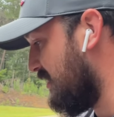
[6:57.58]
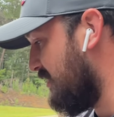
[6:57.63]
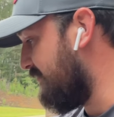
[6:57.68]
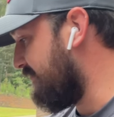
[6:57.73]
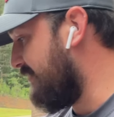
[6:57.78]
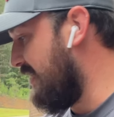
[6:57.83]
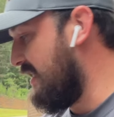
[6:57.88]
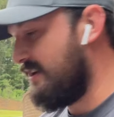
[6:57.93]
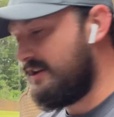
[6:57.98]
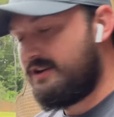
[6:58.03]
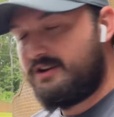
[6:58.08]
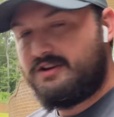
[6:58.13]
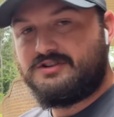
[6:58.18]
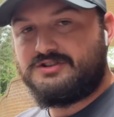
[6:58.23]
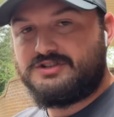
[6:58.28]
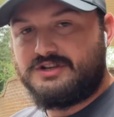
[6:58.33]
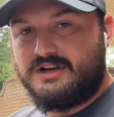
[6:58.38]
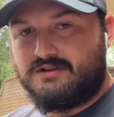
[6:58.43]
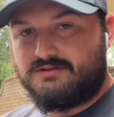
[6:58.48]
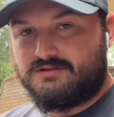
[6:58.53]
finding good
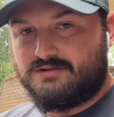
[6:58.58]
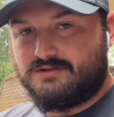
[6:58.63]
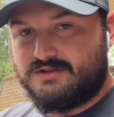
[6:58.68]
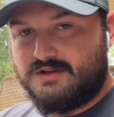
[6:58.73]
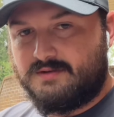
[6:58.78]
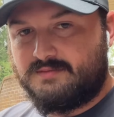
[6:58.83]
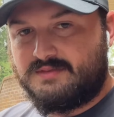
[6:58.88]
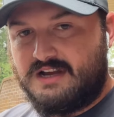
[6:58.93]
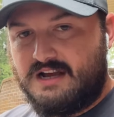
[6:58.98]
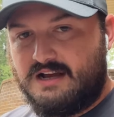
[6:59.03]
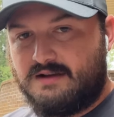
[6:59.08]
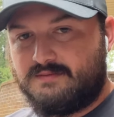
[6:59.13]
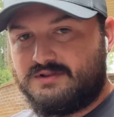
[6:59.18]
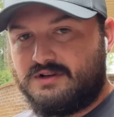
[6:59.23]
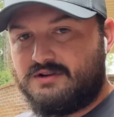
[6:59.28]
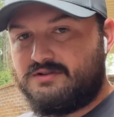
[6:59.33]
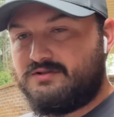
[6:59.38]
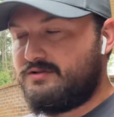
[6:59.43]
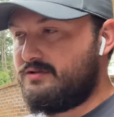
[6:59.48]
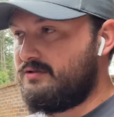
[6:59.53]
shelter sometimes
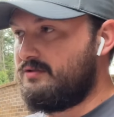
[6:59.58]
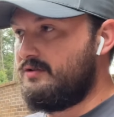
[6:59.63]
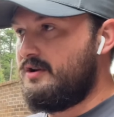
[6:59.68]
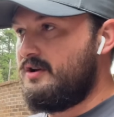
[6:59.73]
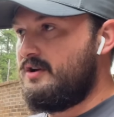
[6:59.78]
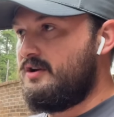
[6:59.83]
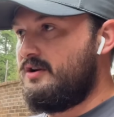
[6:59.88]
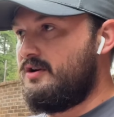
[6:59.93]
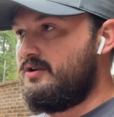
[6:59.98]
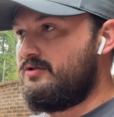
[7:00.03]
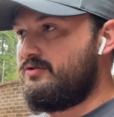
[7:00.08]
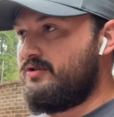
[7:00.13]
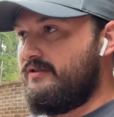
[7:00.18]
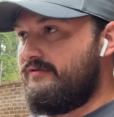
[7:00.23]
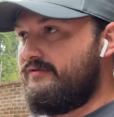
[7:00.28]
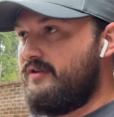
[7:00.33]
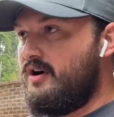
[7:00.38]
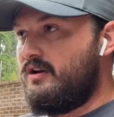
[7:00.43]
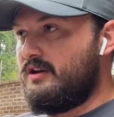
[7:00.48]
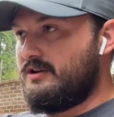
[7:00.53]
under a
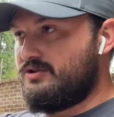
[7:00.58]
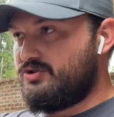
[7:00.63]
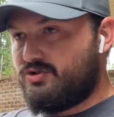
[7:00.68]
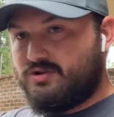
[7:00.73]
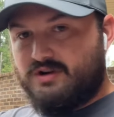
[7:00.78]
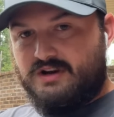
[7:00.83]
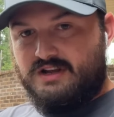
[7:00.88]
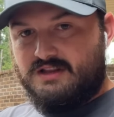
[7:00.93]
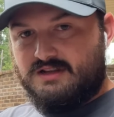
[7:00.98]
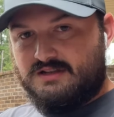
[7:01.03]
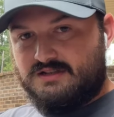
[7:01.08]
fallen tree that's